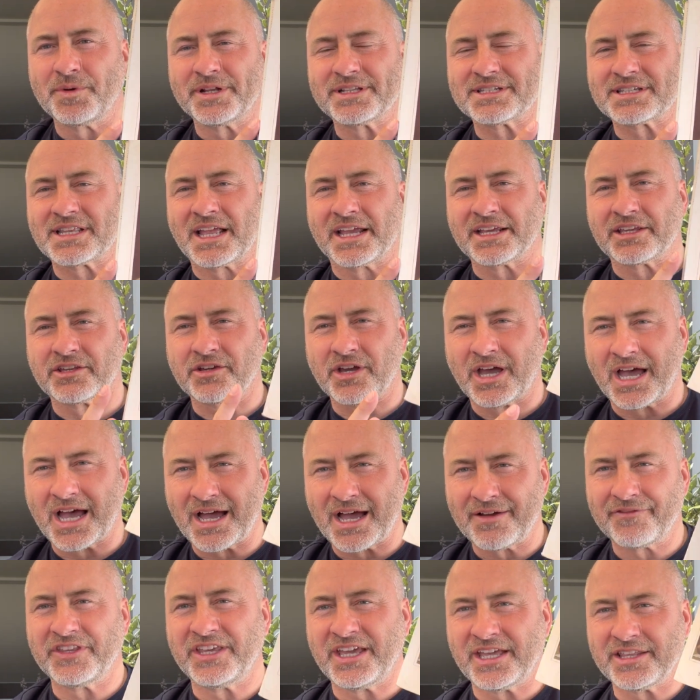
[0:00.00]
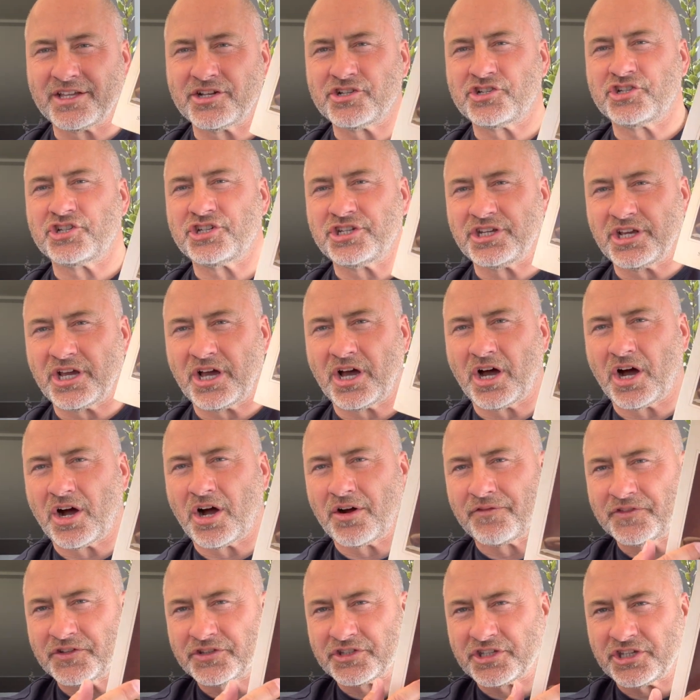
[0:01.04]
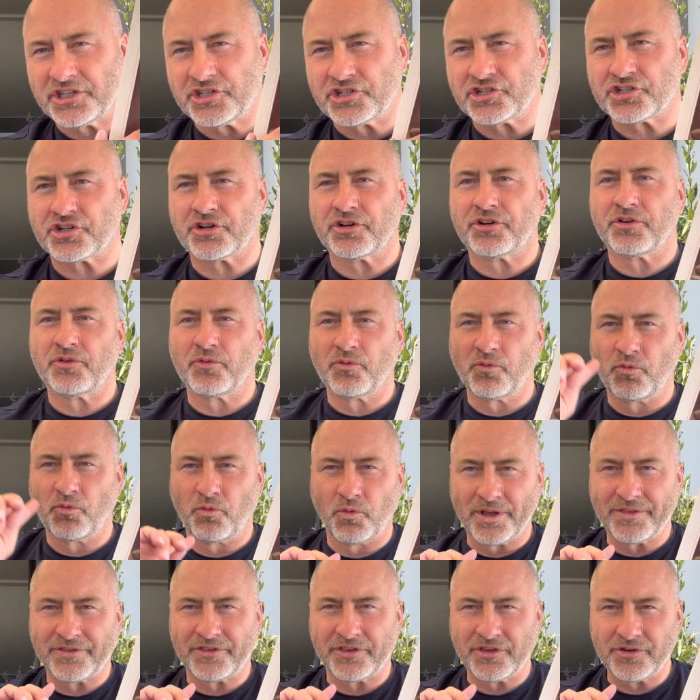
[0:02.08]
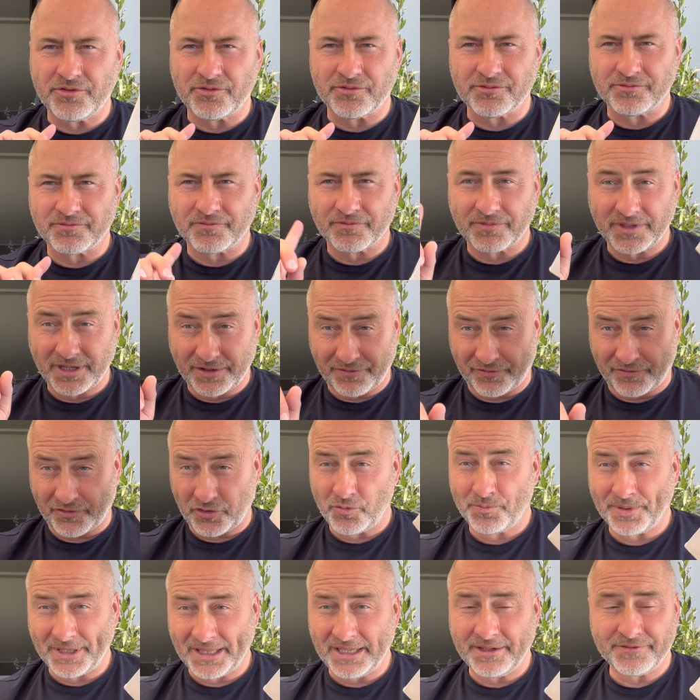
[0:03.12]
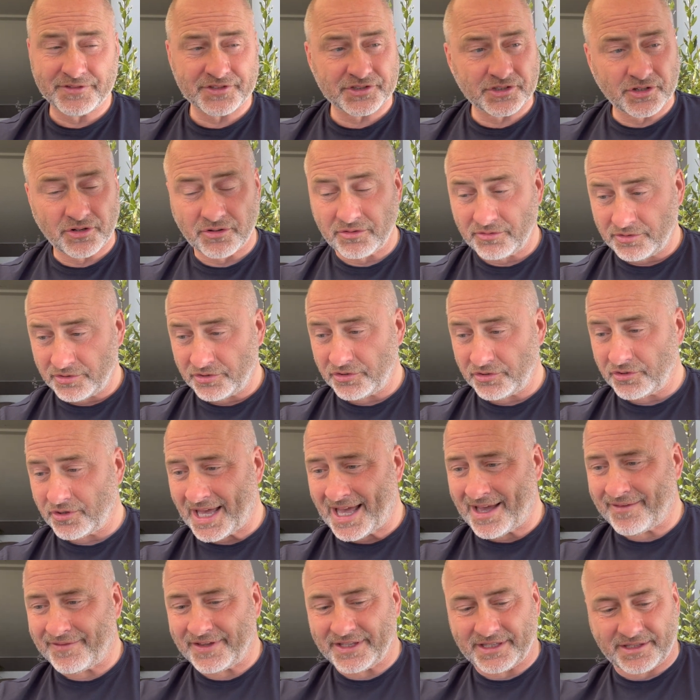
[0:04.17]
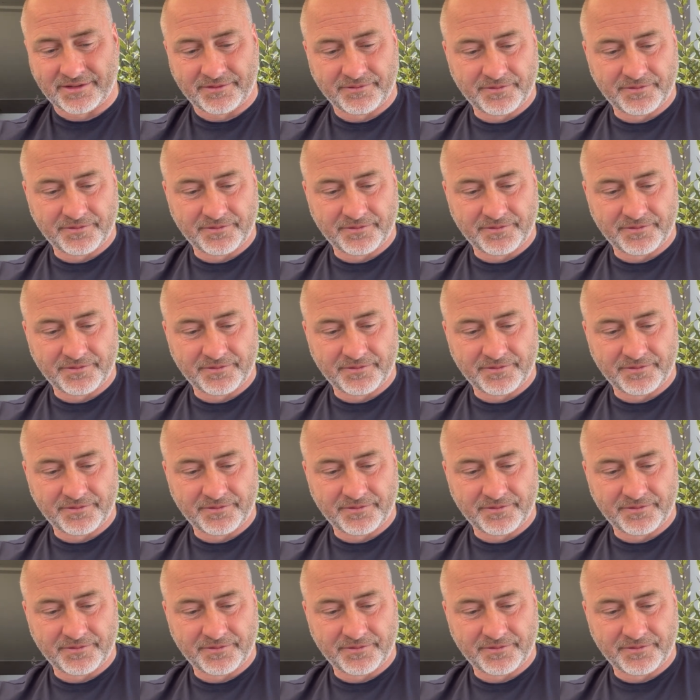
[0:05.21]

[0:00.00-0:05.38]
it's like you have the energy of the teacher with you. If you believe so, you have it.